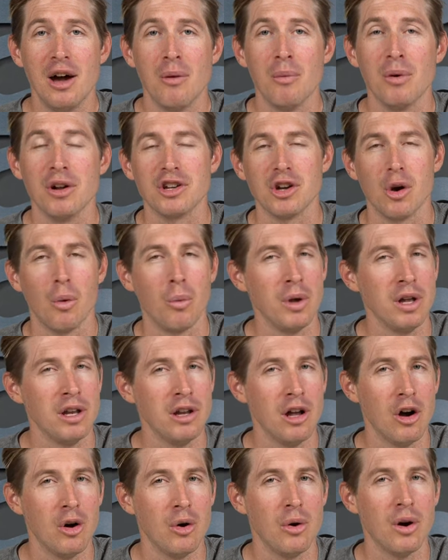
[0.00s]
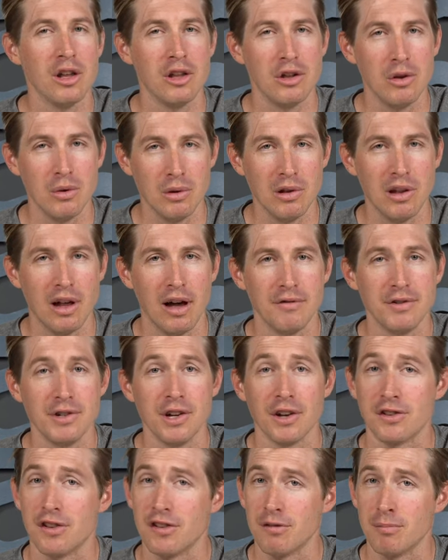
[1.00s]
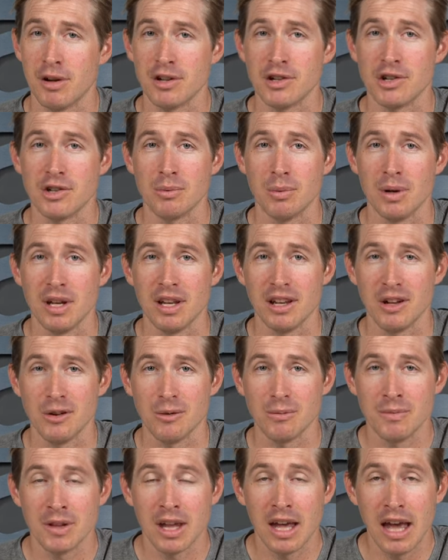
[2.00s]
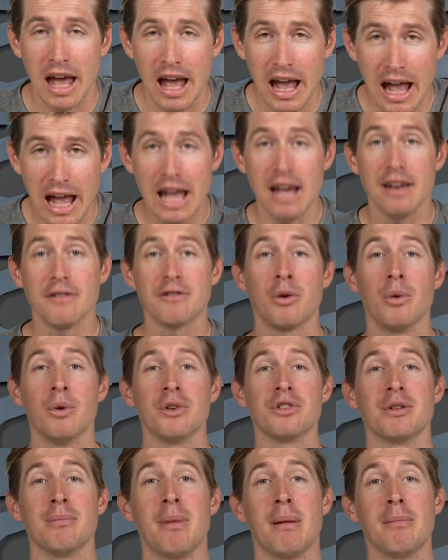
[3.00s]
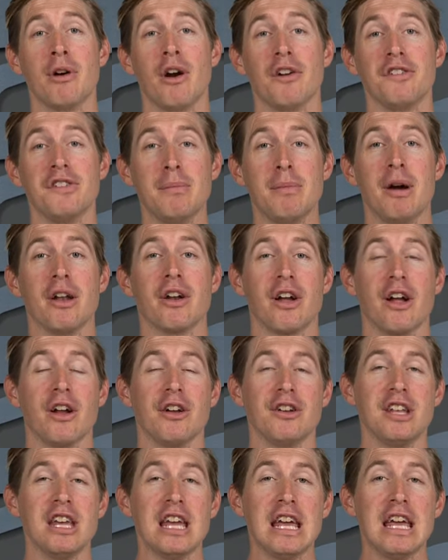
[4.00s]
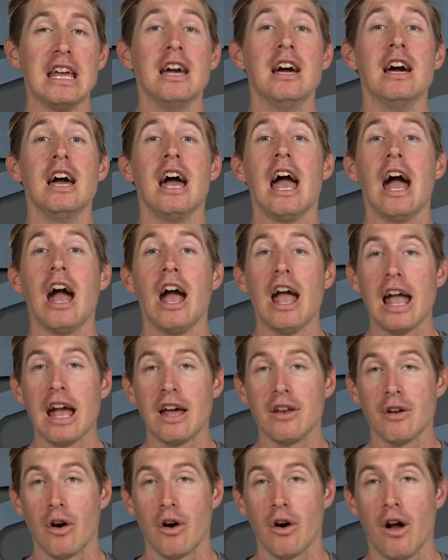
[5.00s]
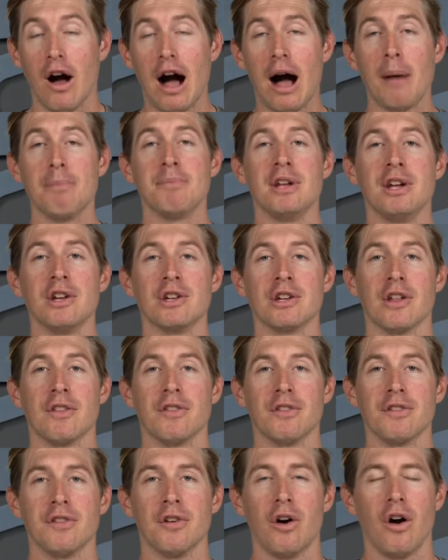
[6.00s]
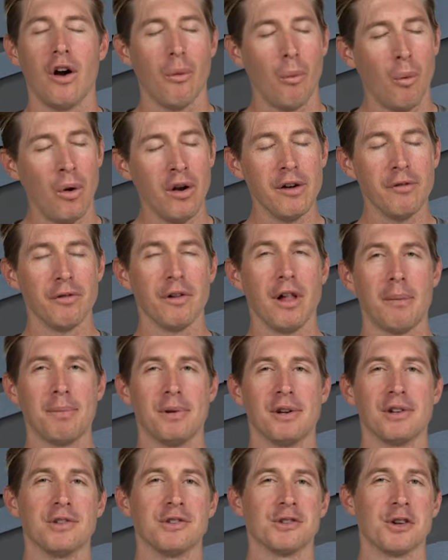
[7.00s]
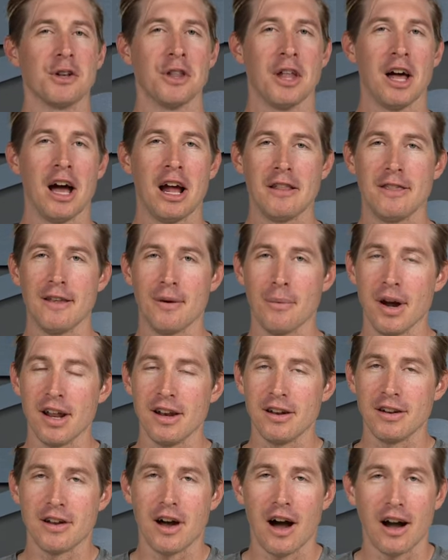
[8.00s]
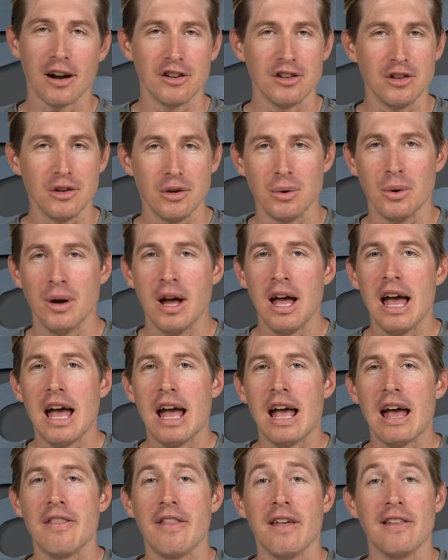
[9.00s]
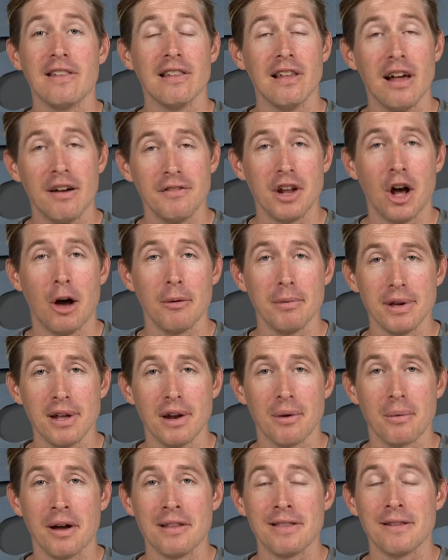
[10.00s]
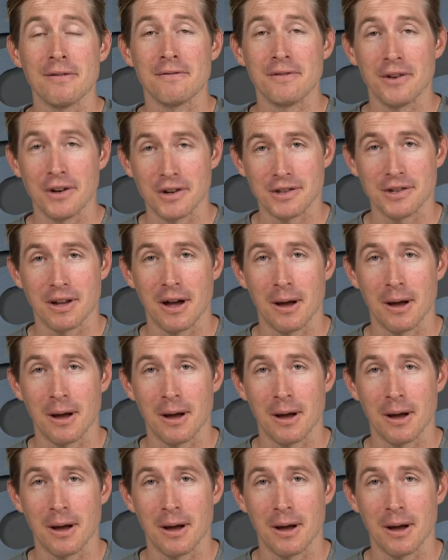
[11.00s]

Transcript: which we know you love just as much as we do. And of course, remember our See Better Guarantee, and our opticians. Our wonderful opticians are online. They're ready to talk to you and they'd love to help you get it right the first